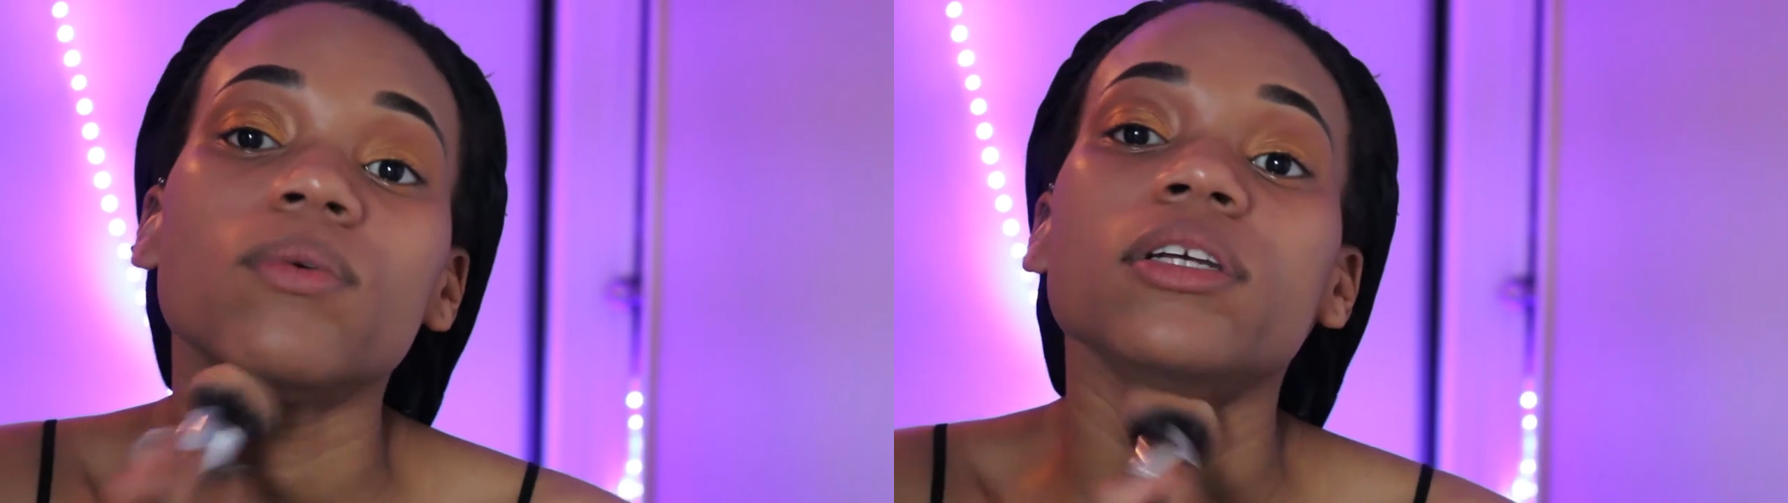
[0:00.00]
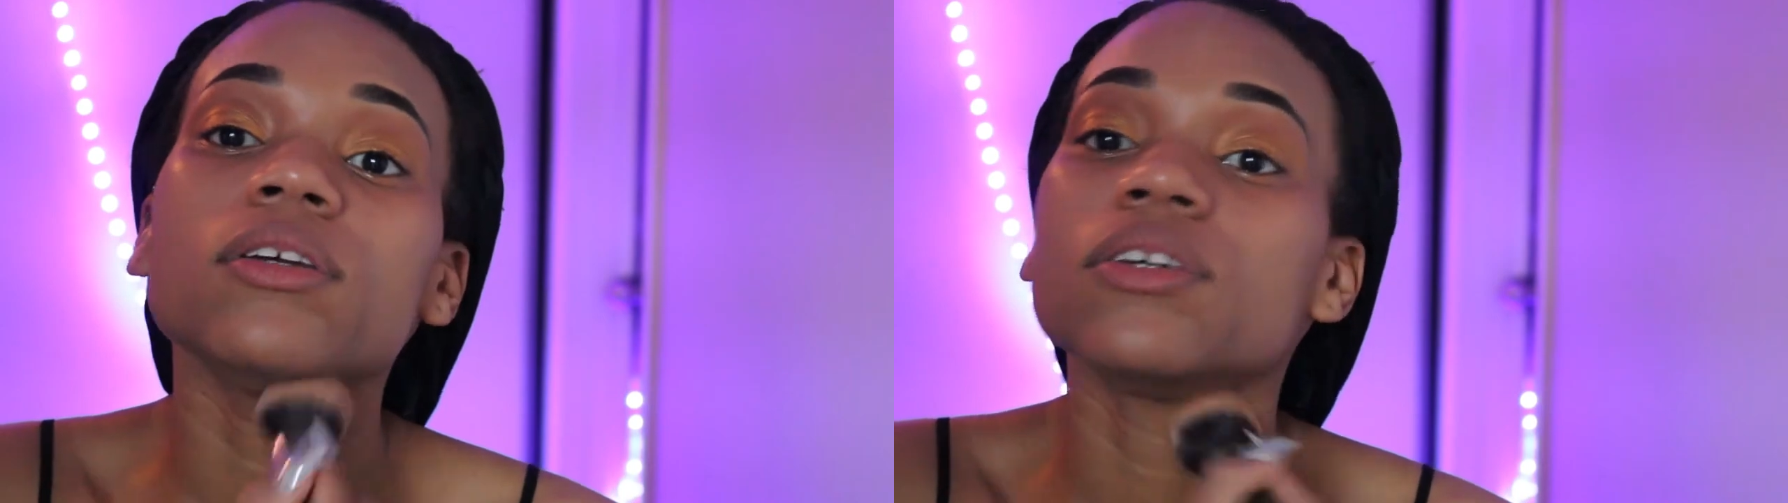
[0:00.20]

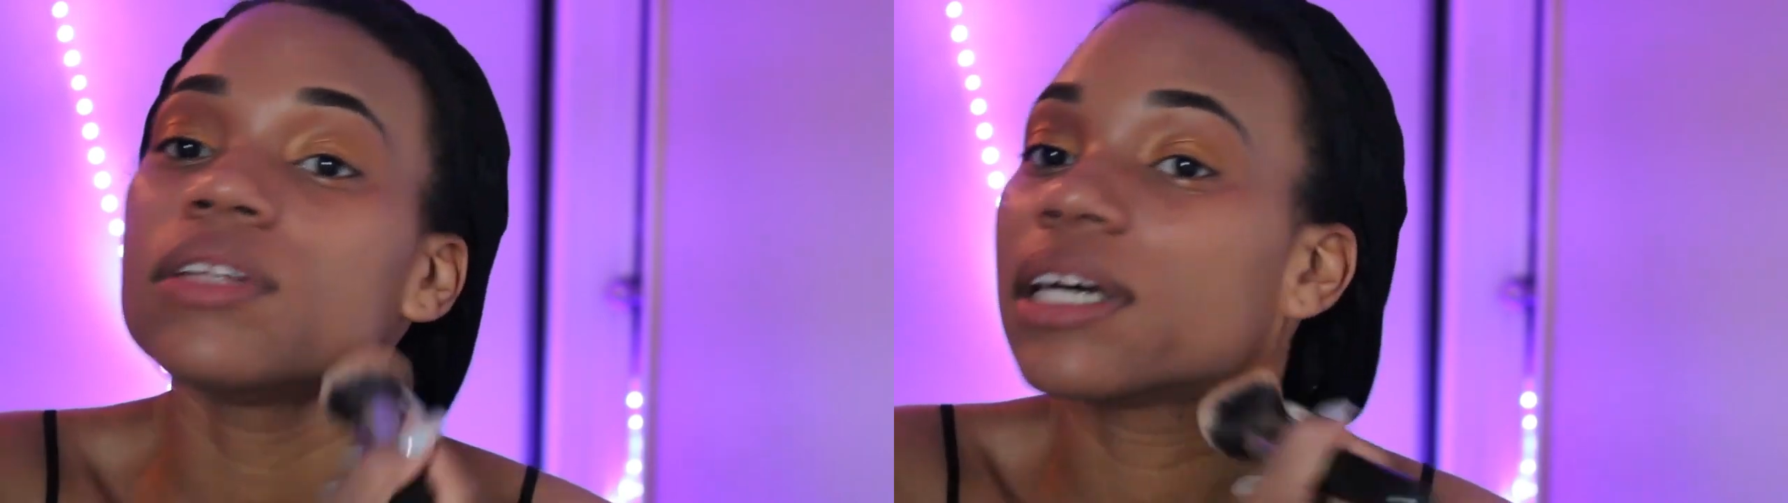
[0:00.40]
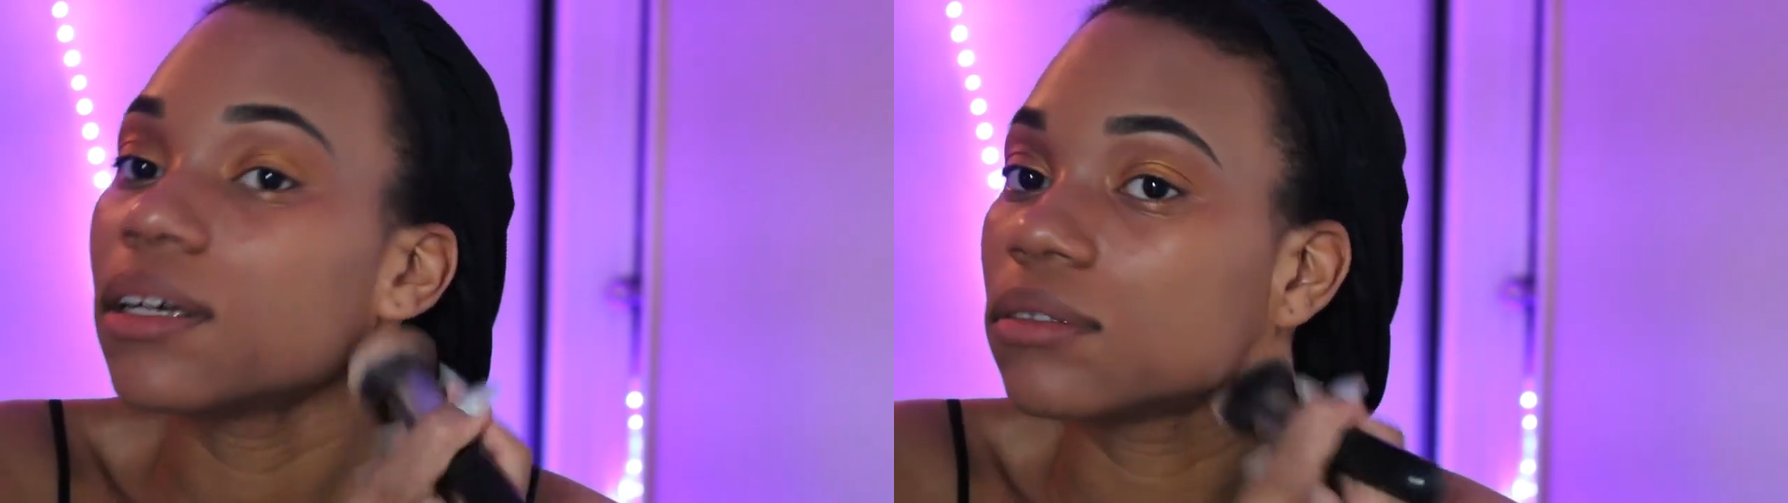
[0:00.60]
you
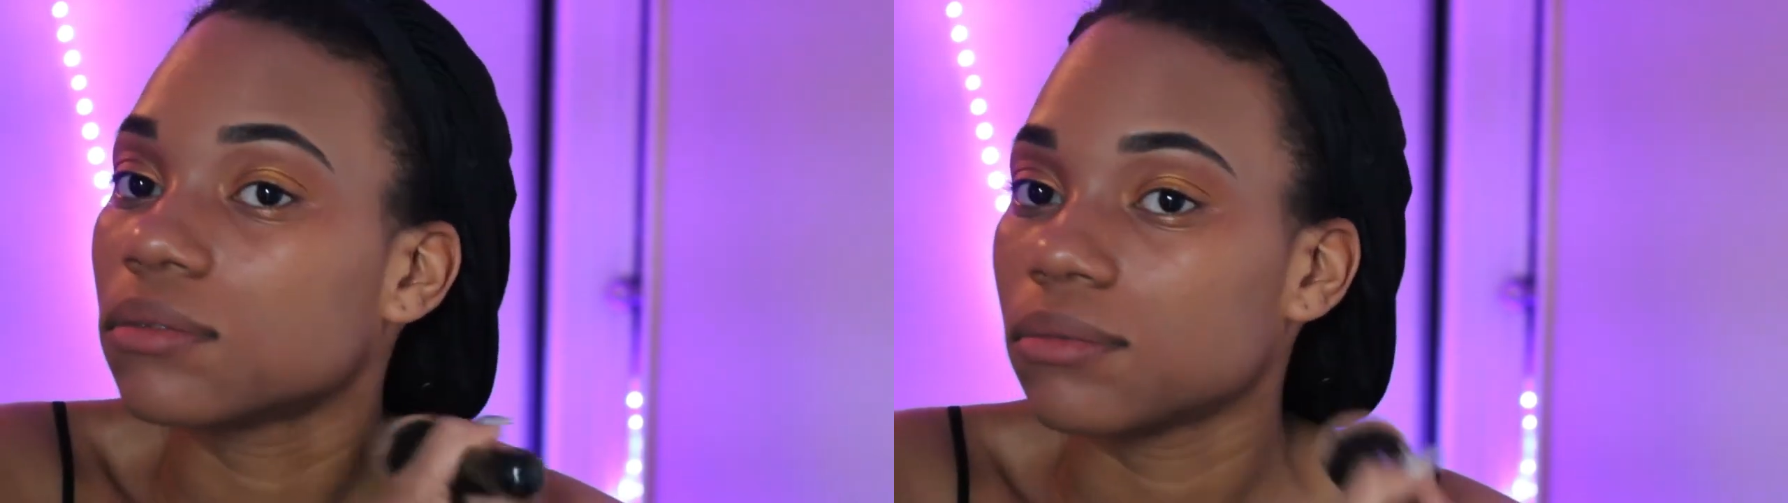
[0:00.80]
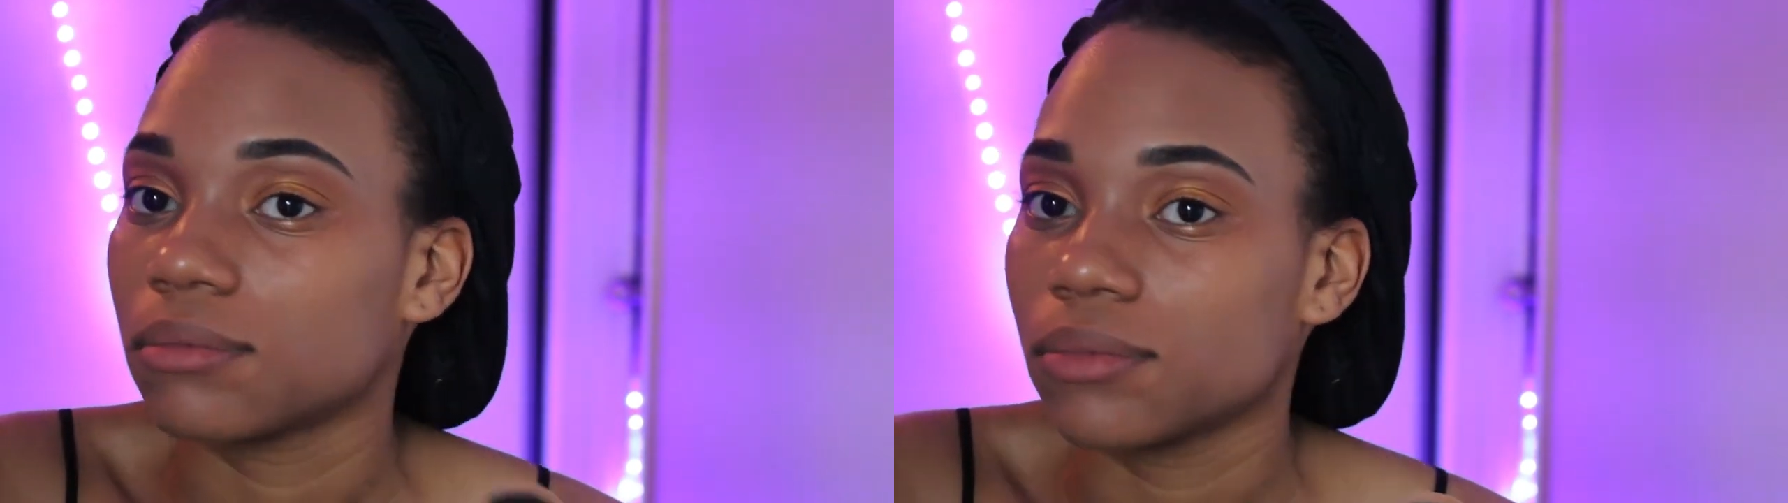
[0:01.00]
do that,
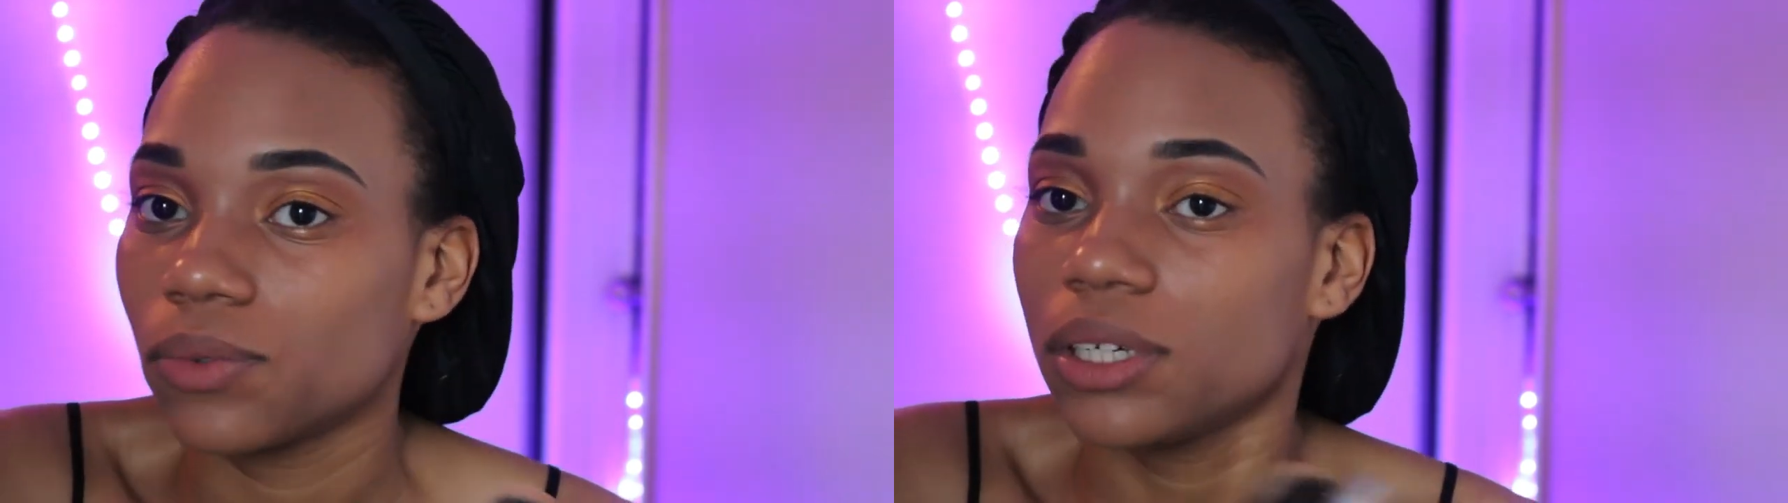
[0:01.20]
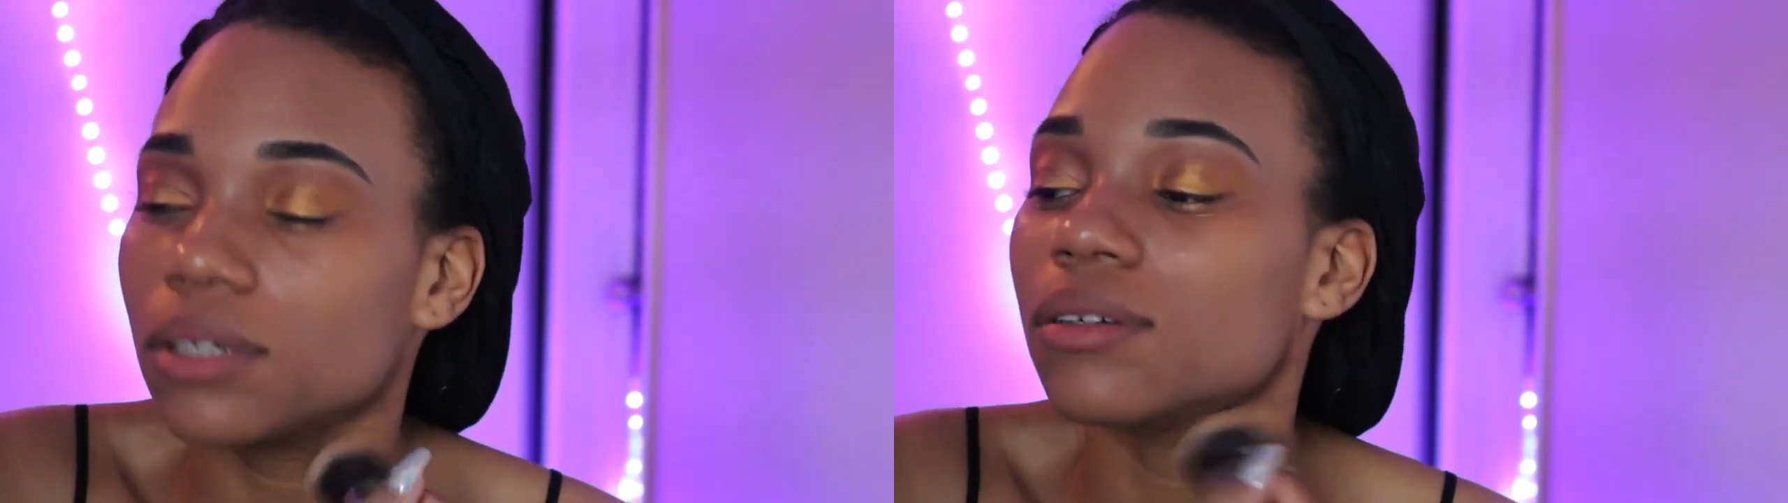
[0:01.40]

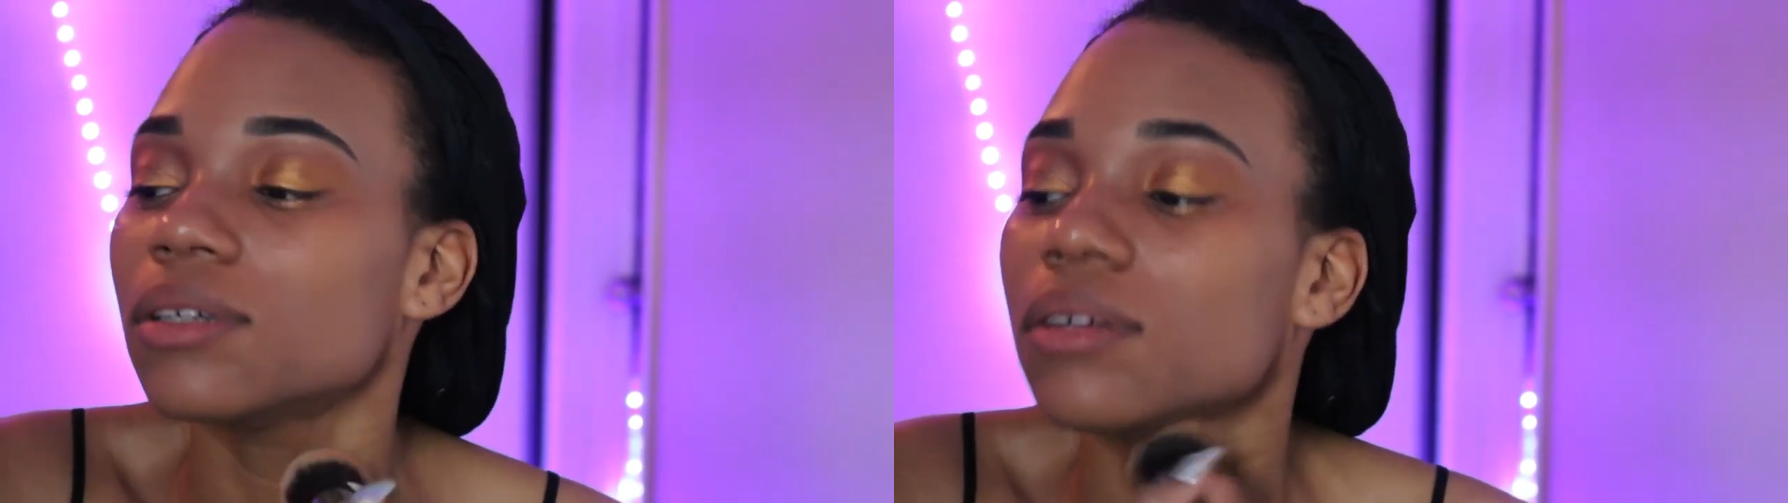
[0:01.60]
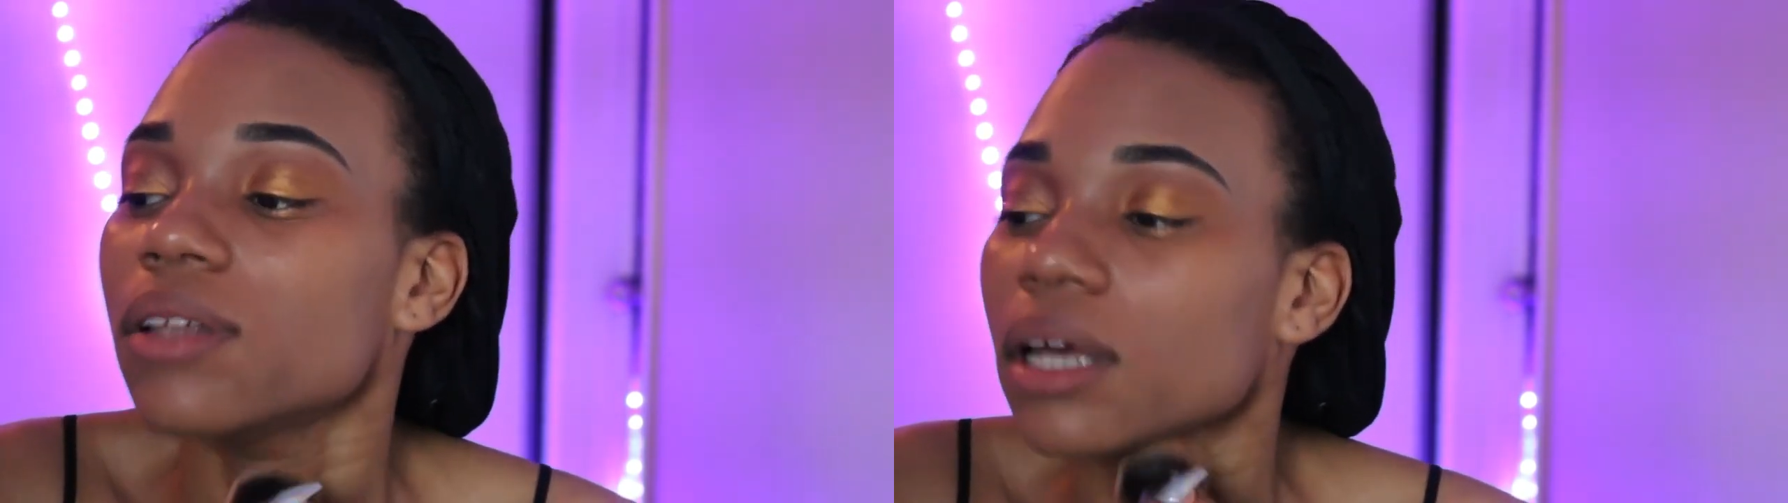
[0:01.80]
when you do